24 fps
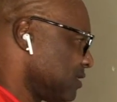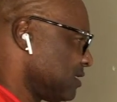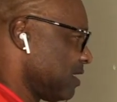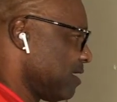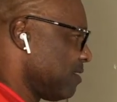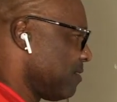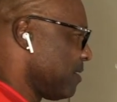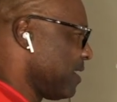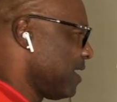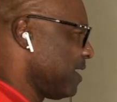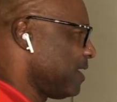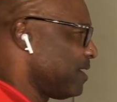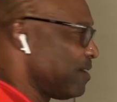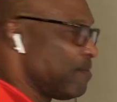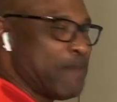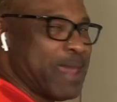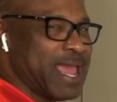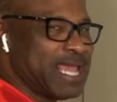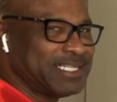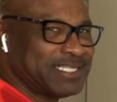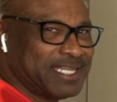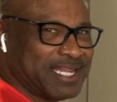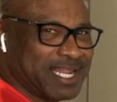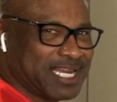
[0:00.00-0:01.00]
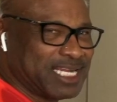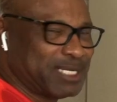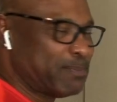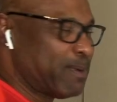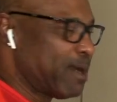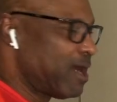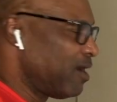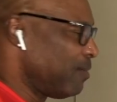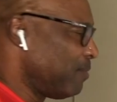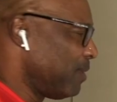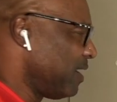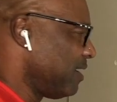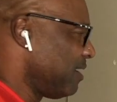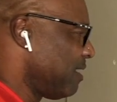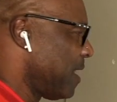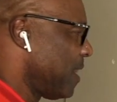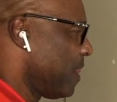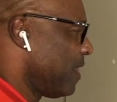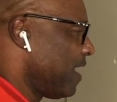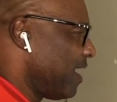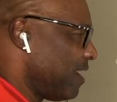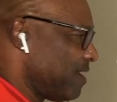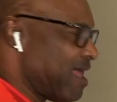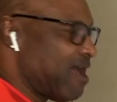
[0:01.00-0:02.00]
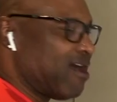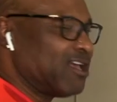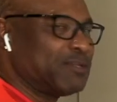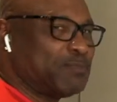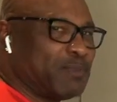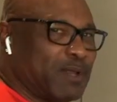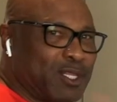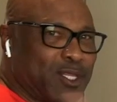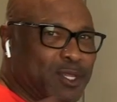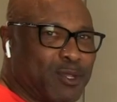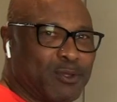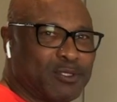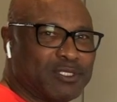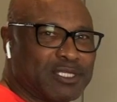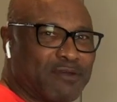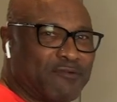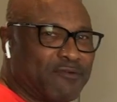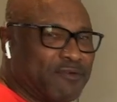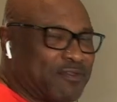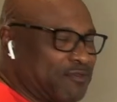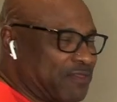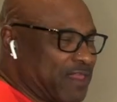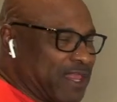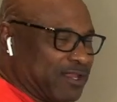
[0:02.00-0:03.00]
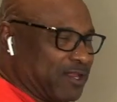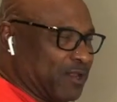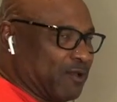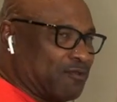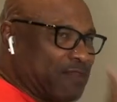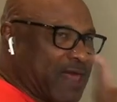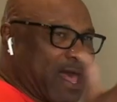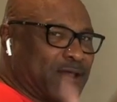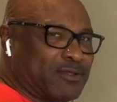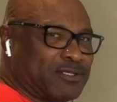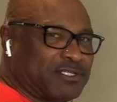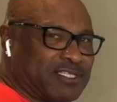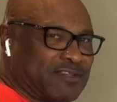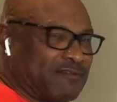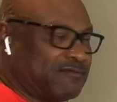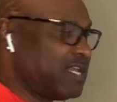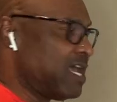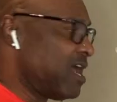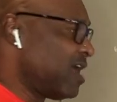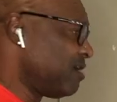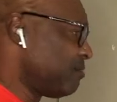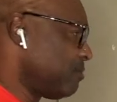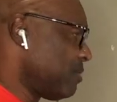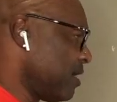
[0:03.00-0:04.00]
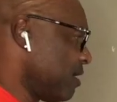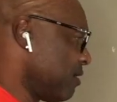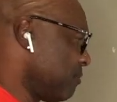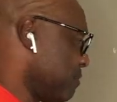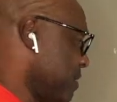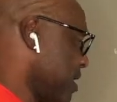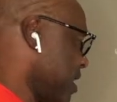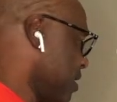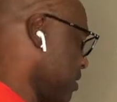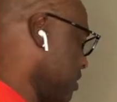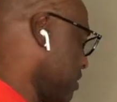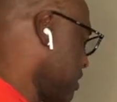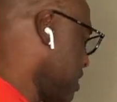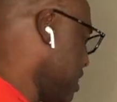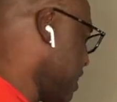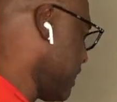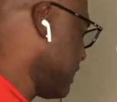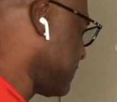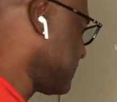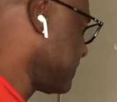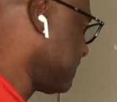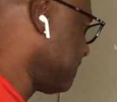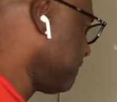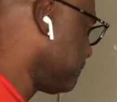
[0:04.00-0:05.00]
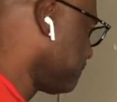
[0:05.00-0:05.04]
an amazing experiment, and now it's been used over thousands of times by our clients.